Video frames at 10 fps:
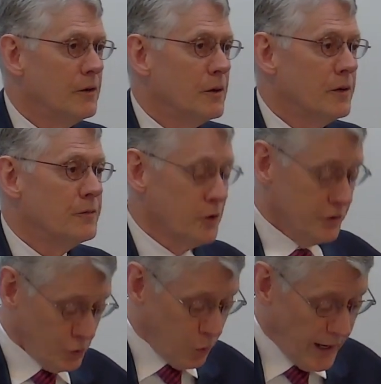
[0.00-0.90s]
verse
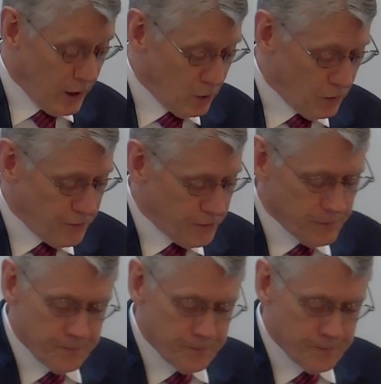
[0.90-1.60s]
12,